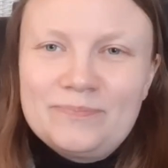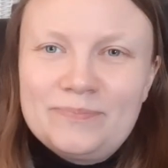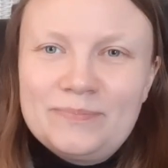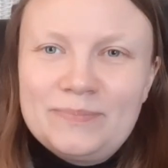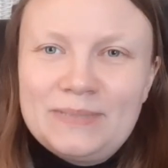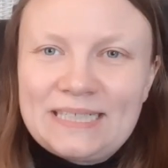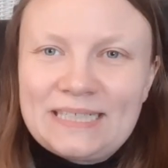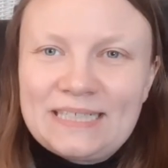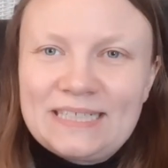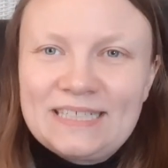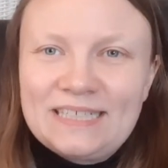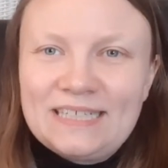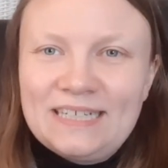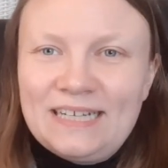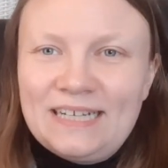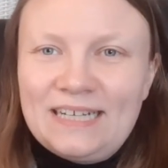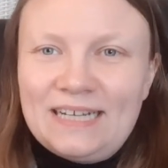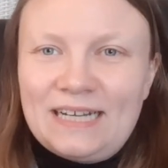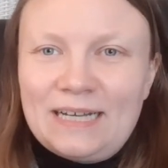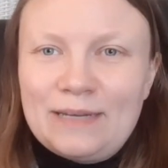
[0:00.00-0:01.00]
But
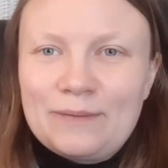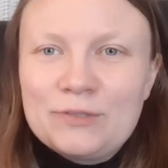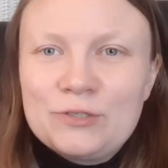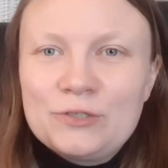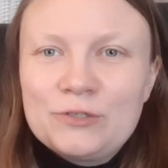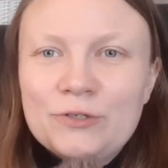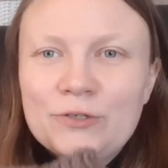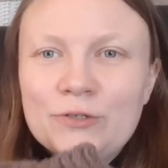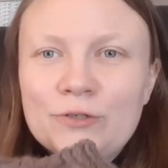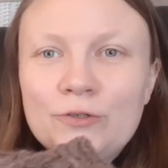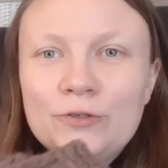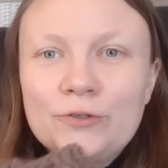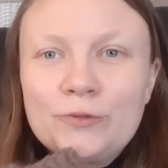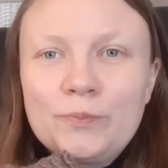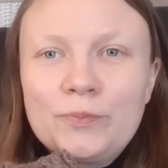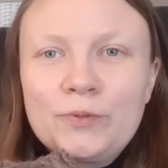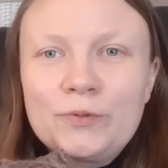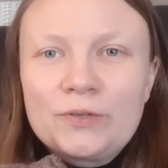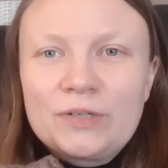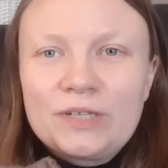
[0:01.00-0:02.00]
I'm sure you
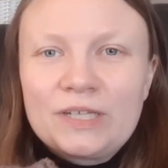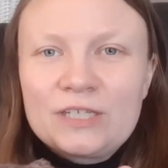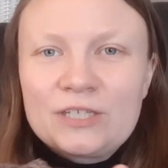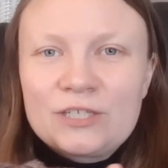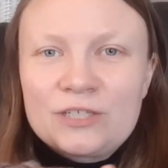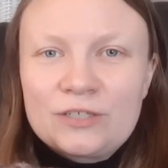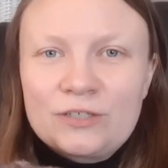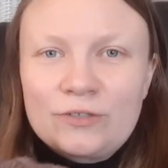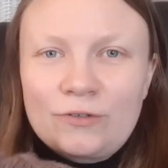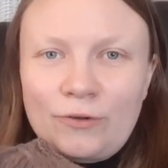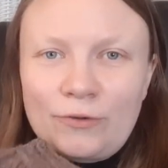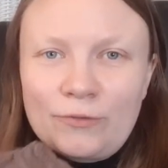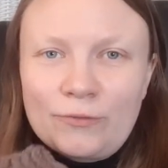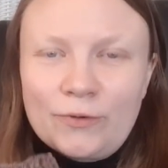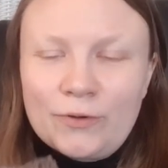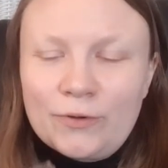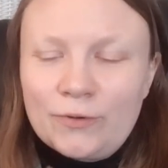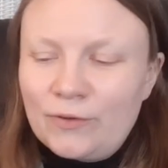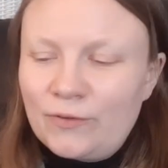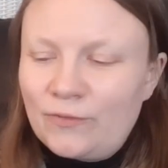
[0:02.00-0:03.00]
could put in short
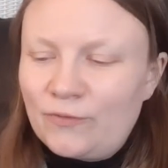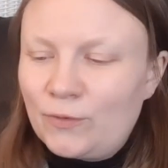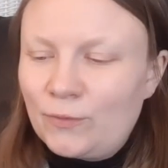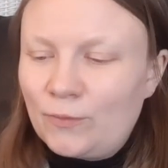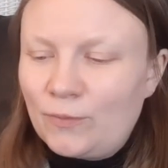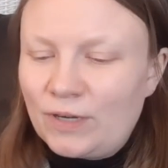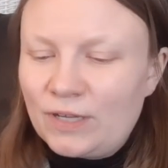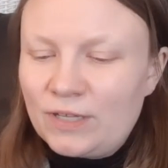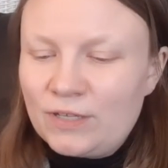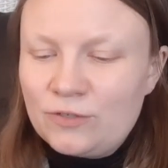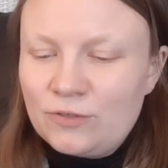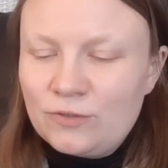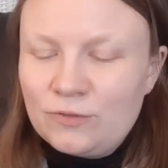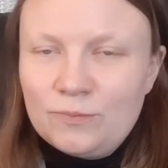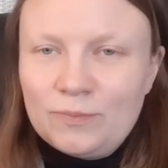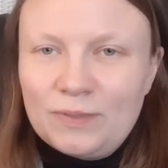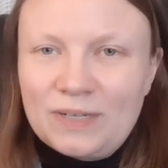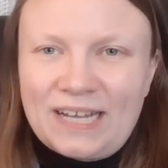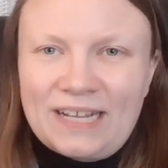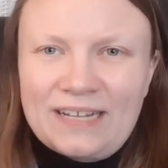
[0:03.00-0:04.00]
row if you wanted to,
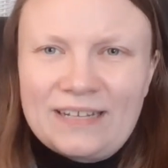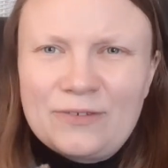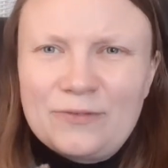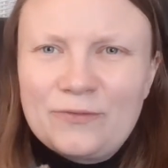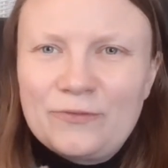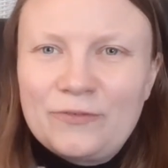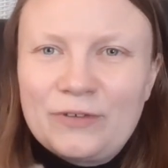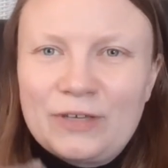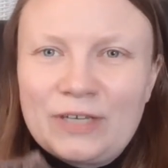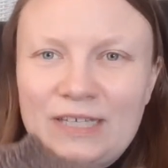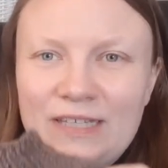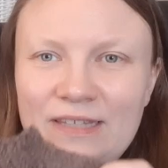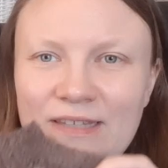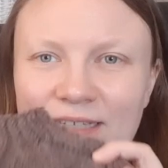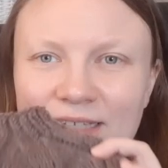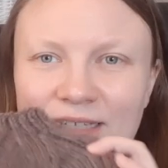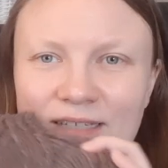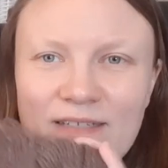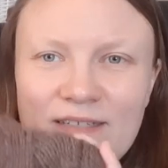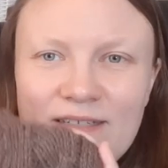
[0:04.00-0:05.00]
but I don't think
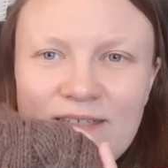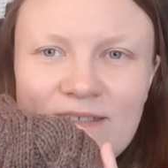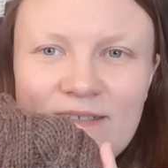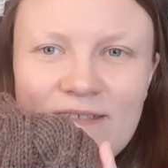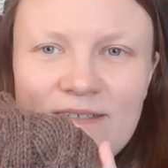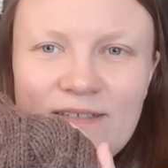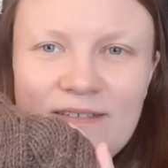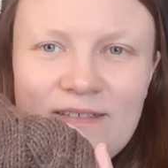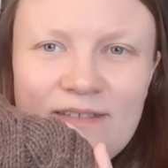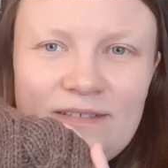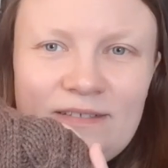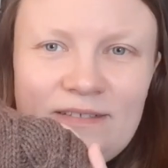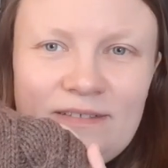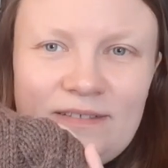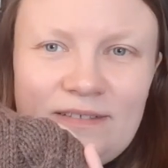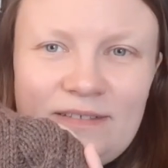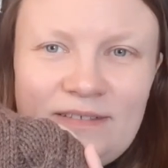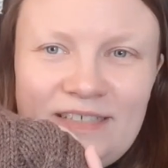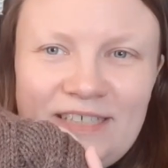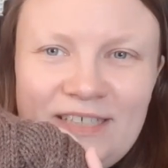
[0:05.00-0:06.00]
that
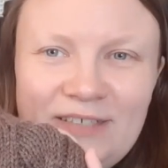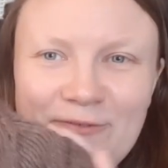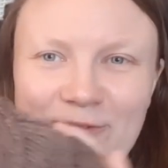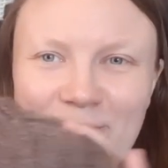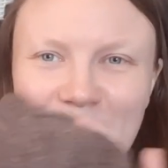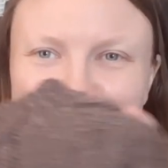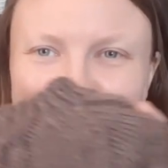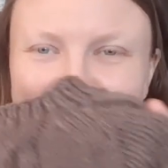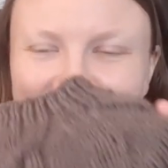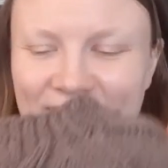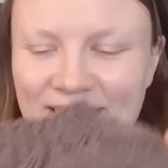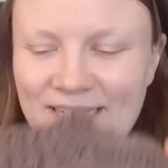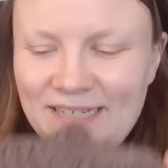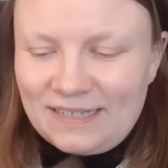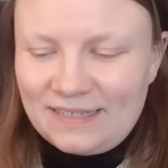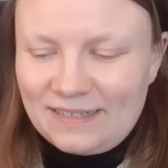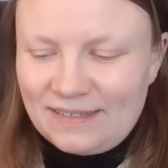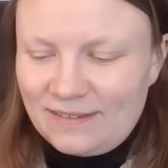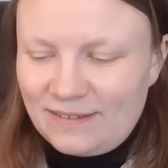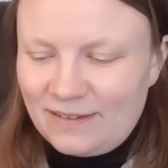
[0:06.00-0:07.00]
he would mind.
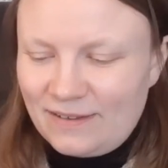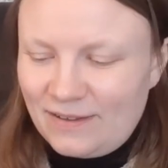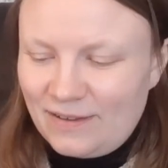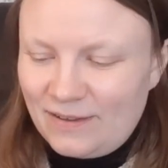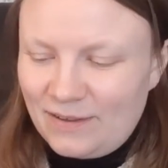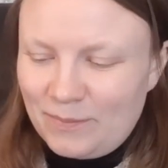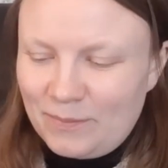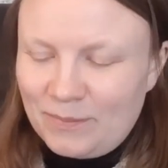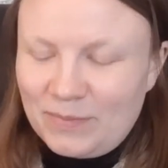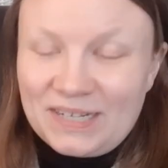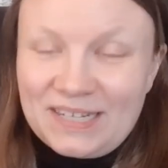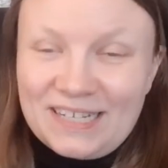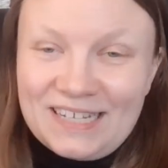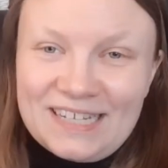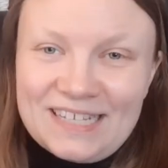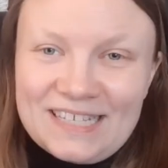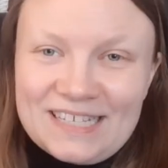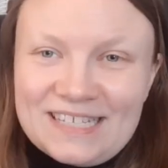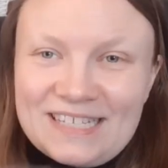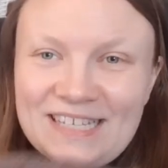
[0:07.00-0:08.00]
But
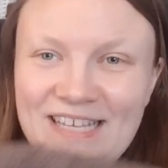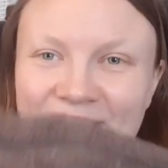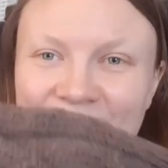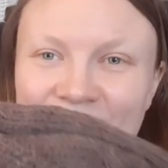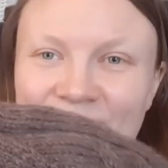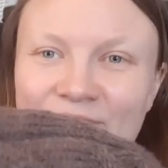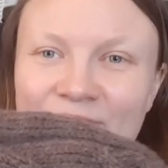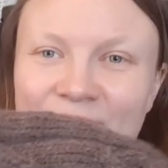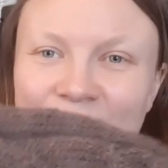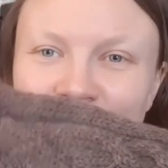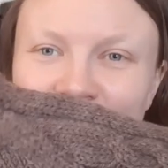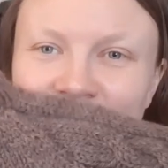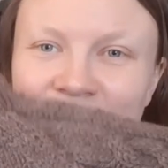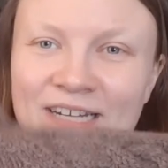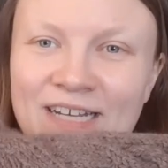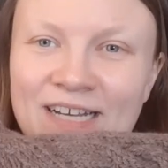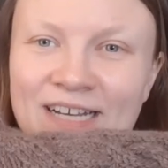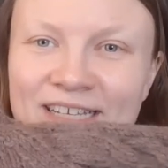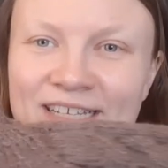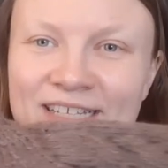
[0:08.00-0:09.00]
it is a very
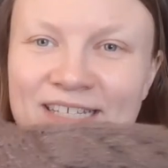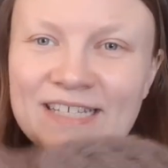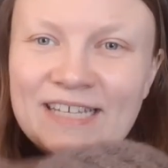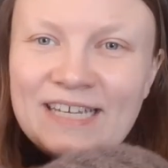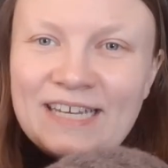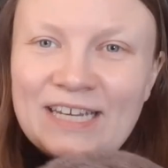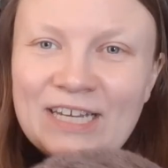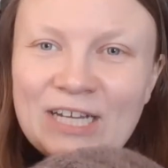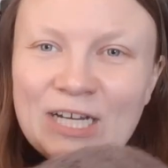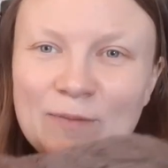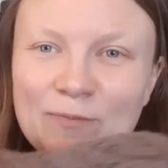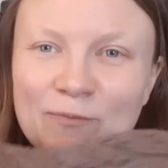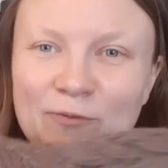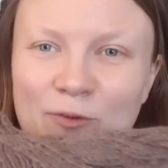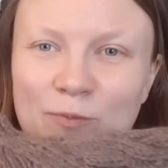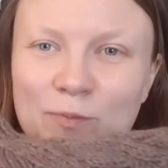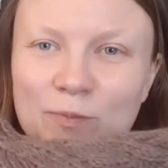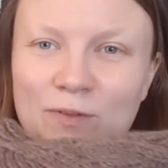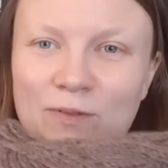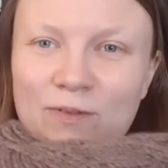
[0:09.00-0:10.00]
nice and
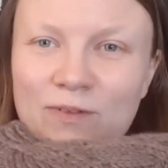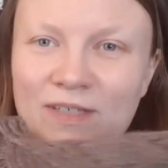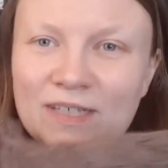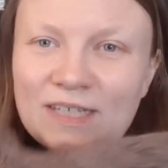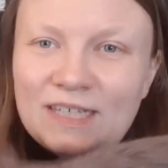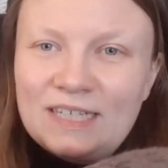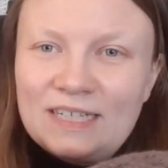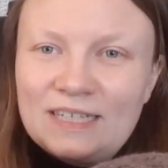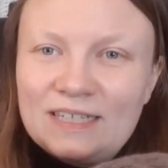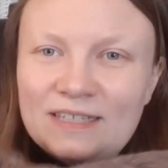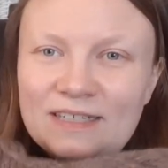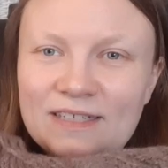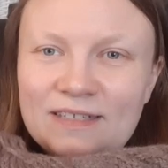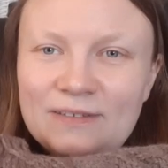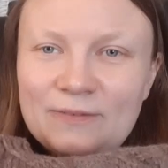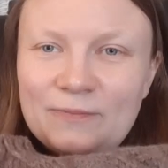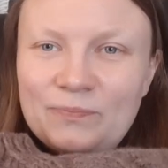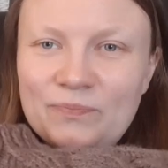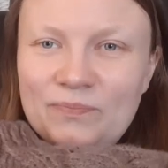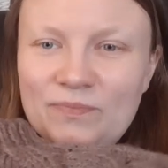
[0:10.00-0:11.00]
comfortable and
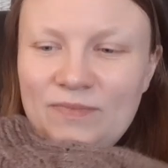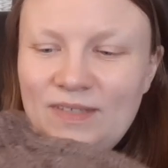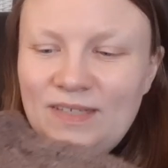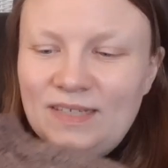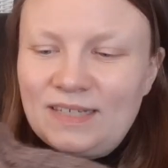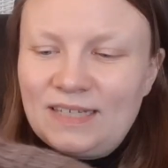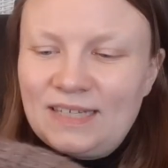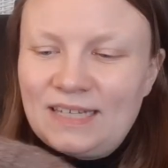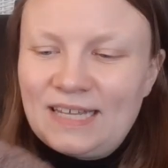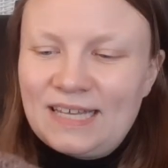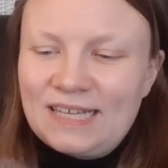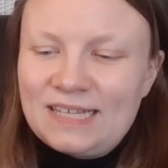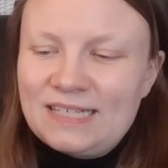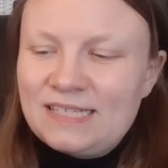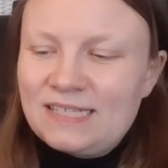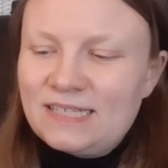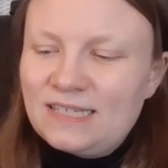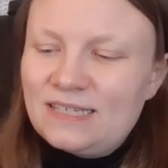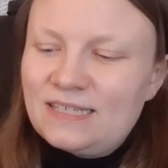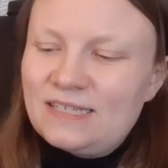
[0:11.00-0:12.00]

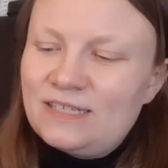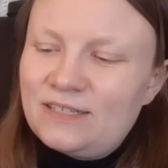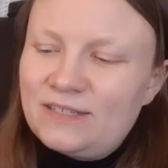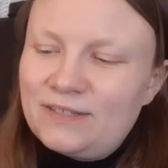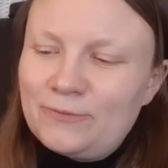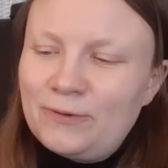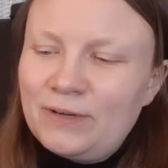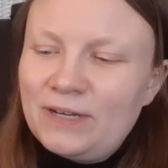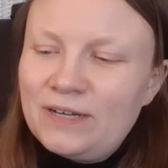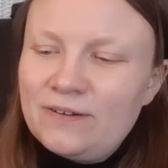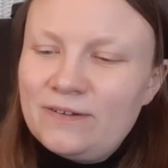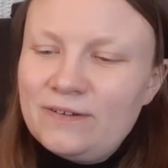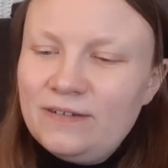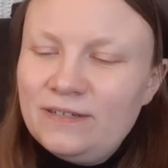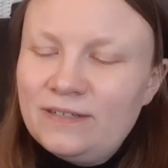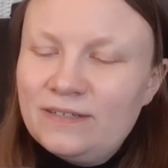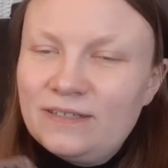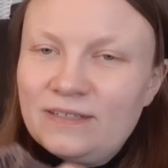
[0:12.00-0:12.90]
elastic sweater.